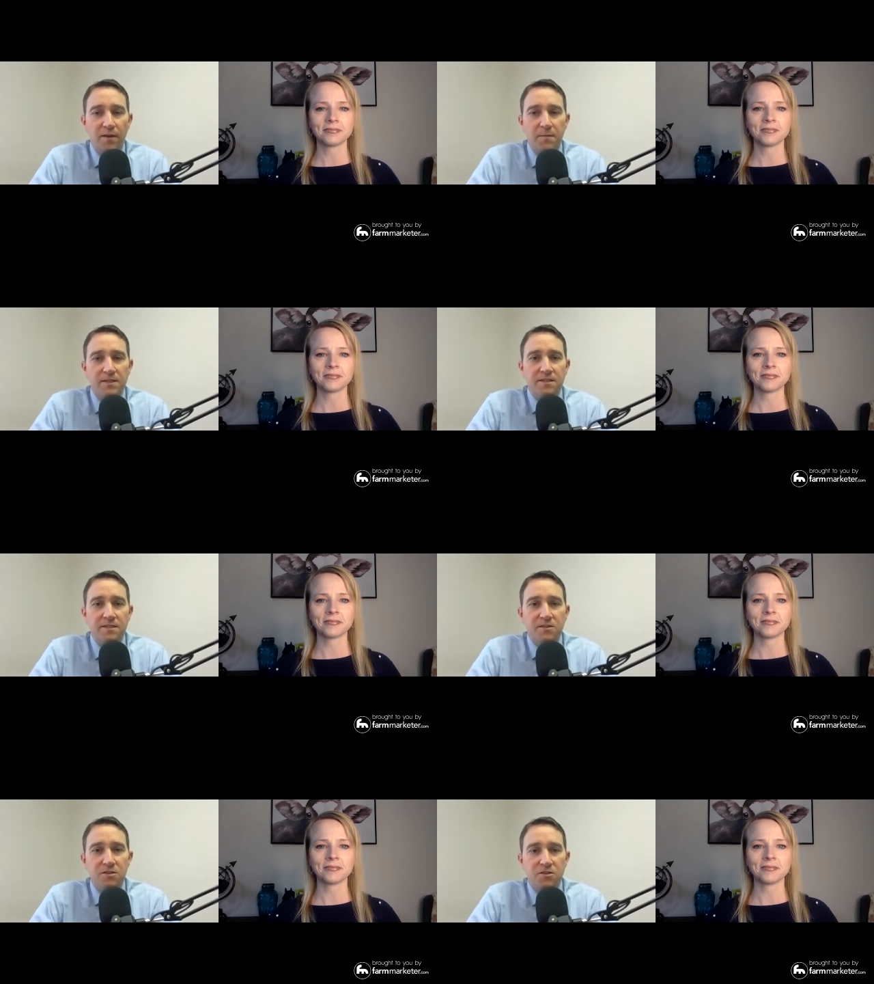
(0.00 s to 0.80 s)
Speaker 1: Business
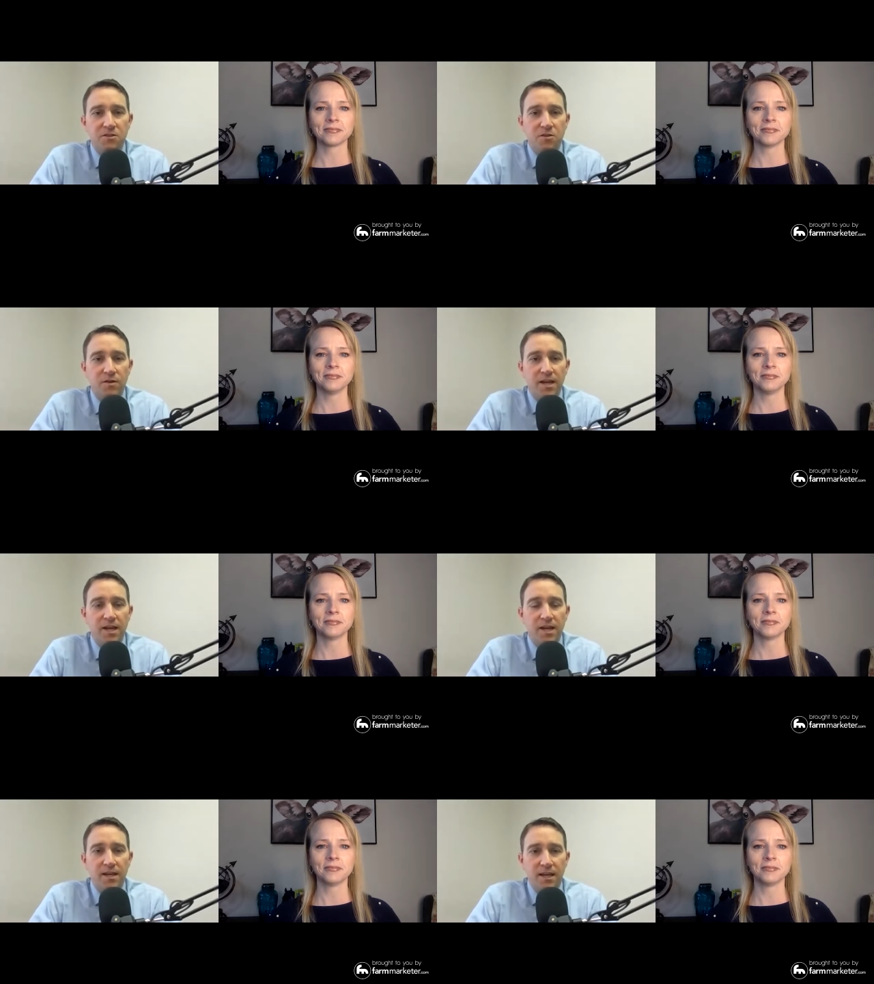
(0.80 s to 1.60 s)
Institute.
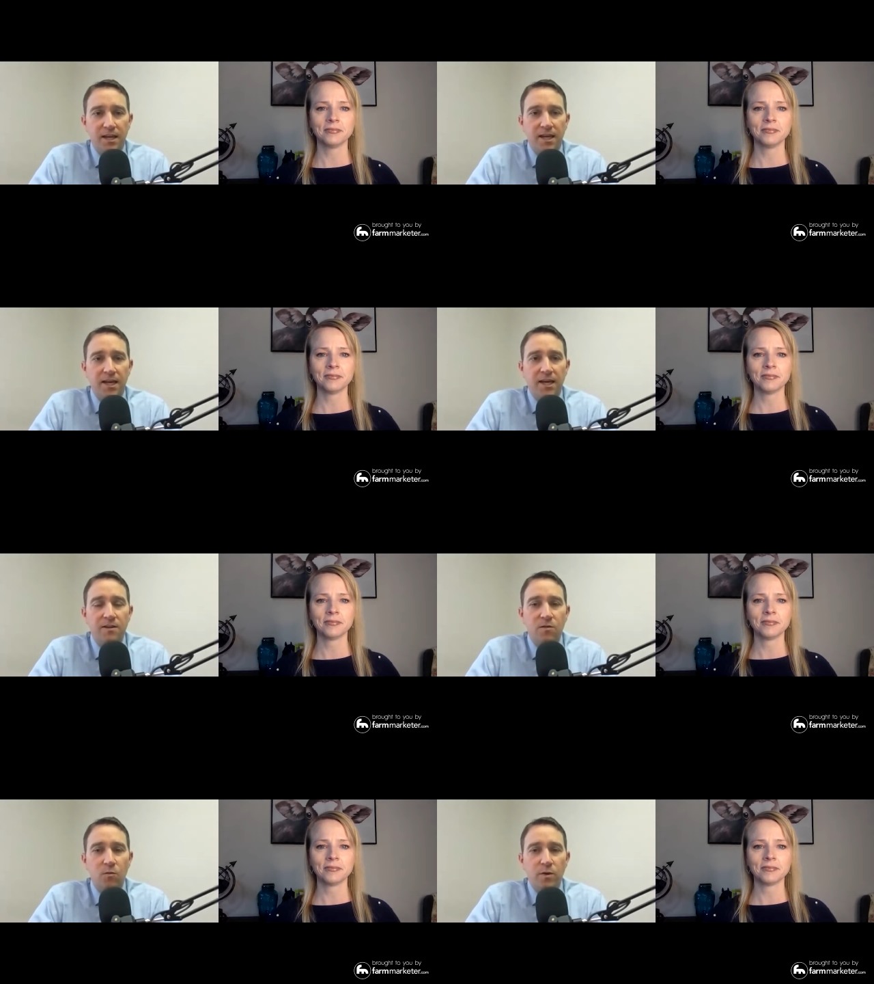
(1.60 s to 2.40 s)

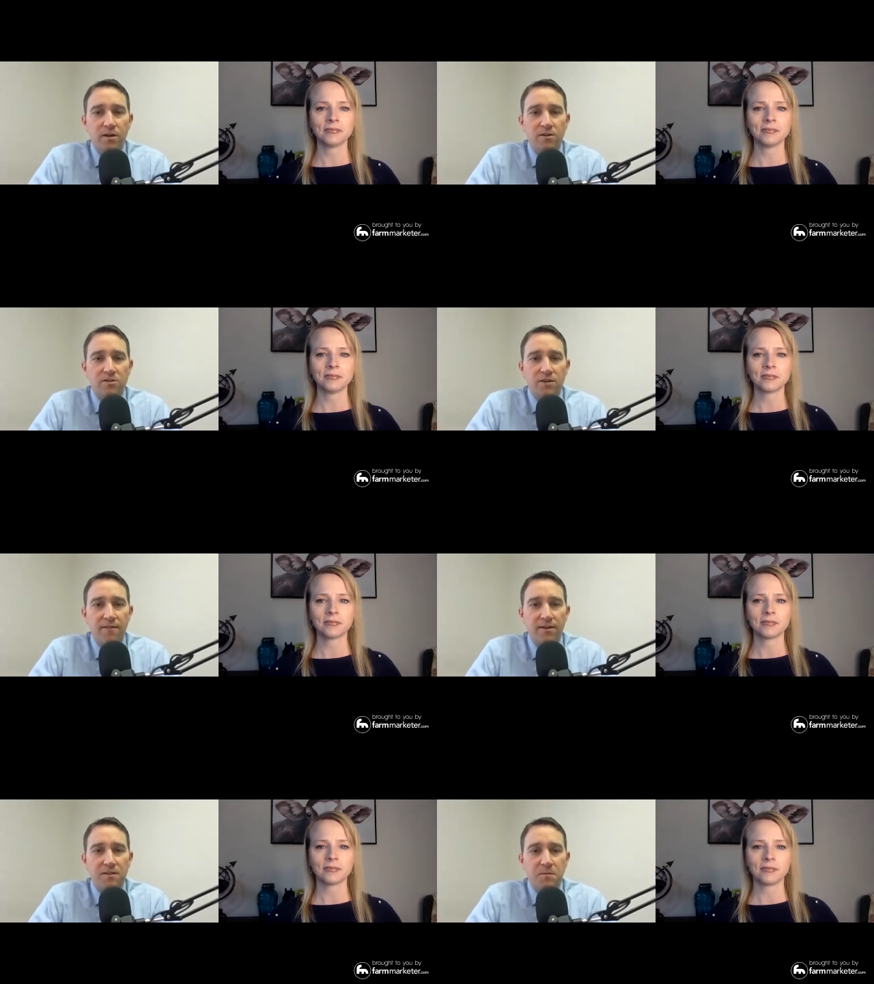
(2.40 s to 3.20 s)
And we are
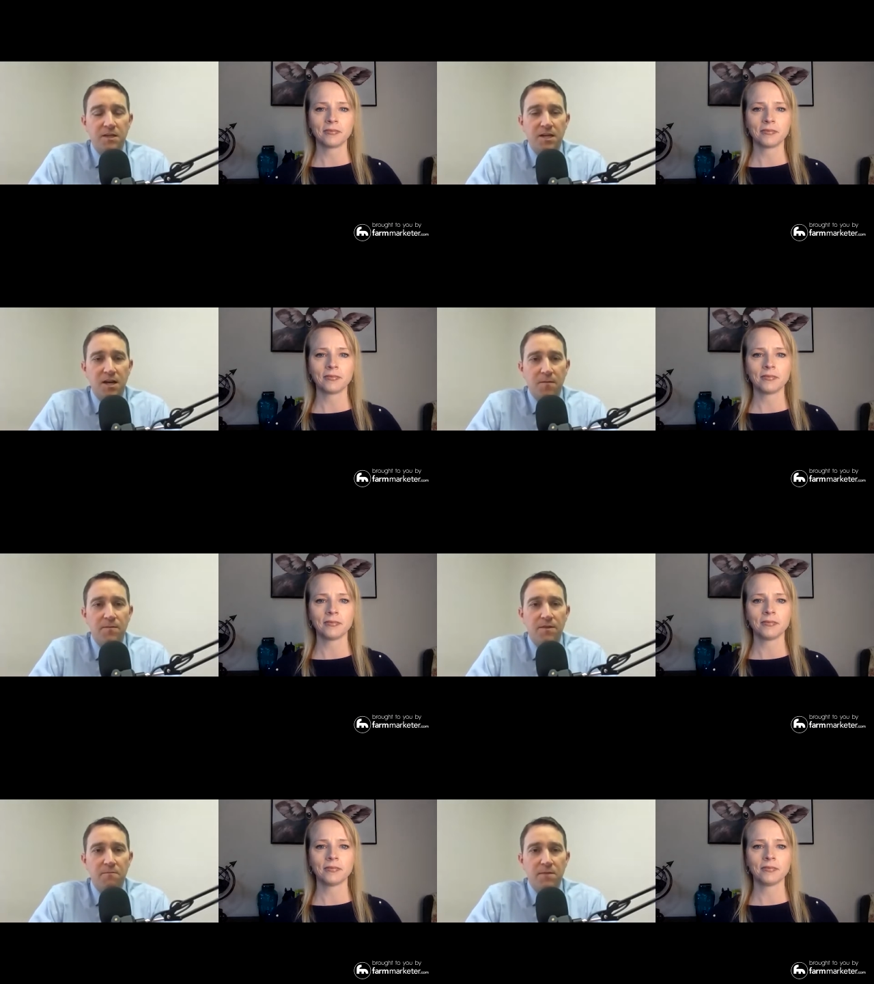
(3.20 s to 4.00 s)
striving to
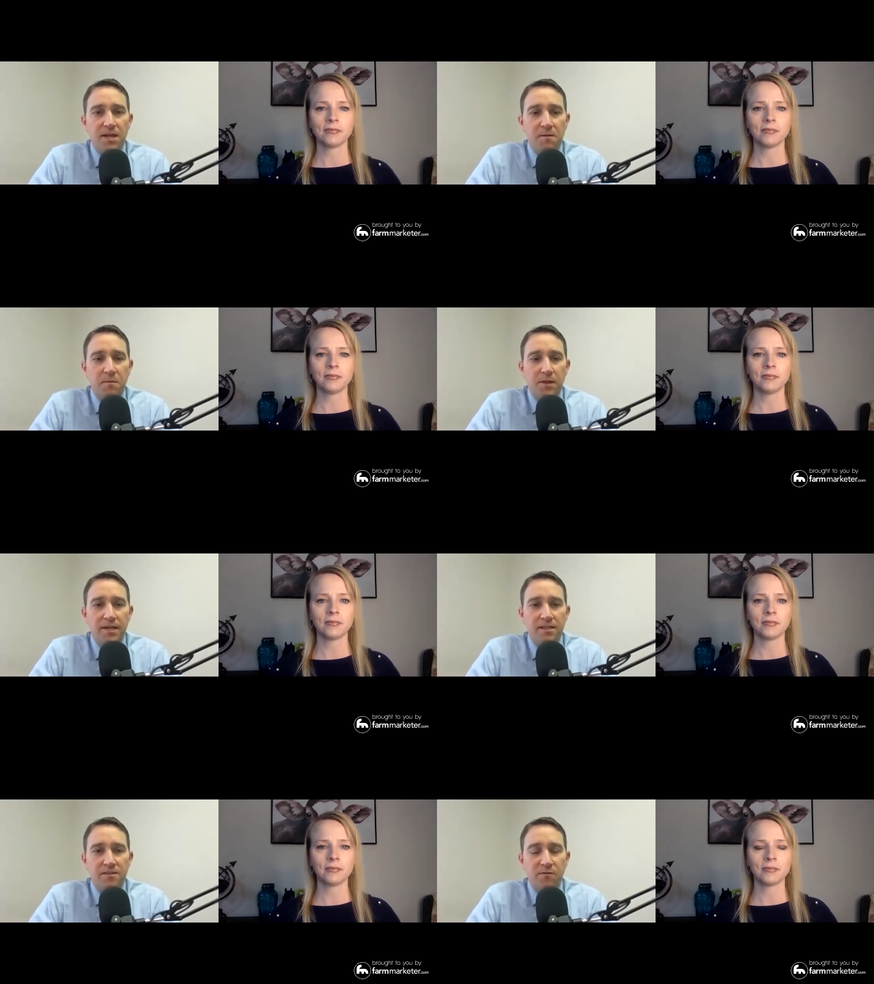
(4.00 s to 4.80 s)
become the meeting
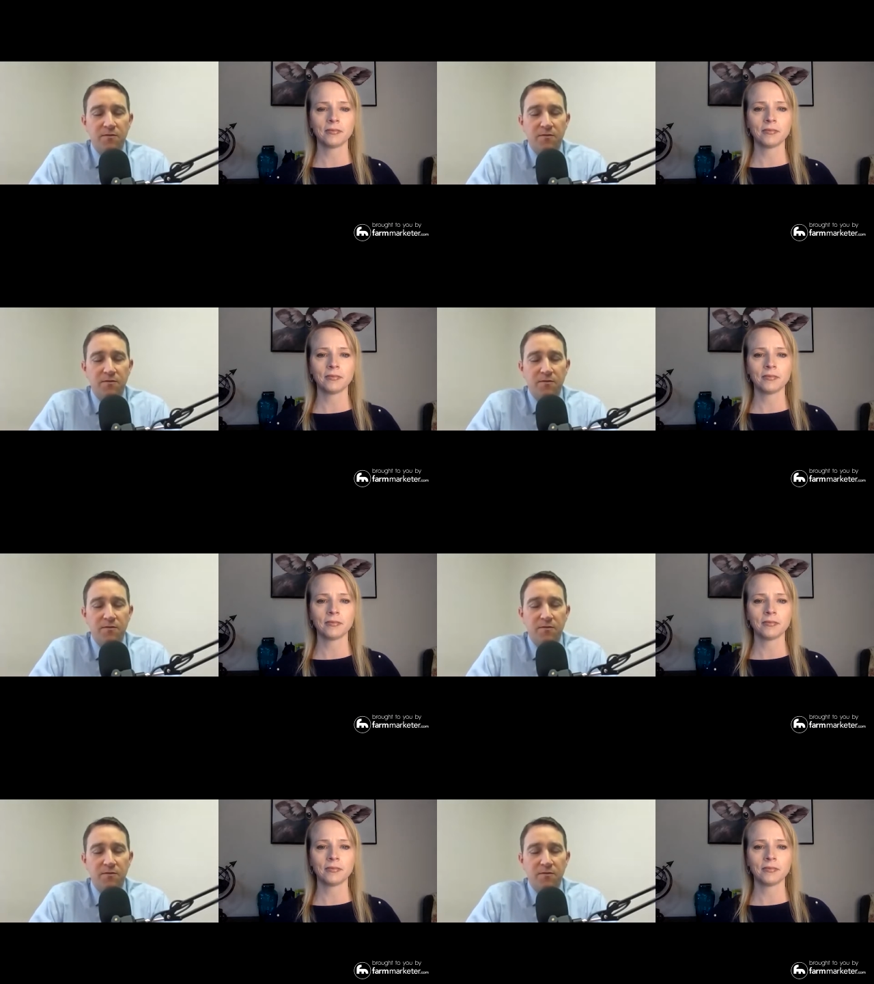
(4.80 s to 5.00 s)
place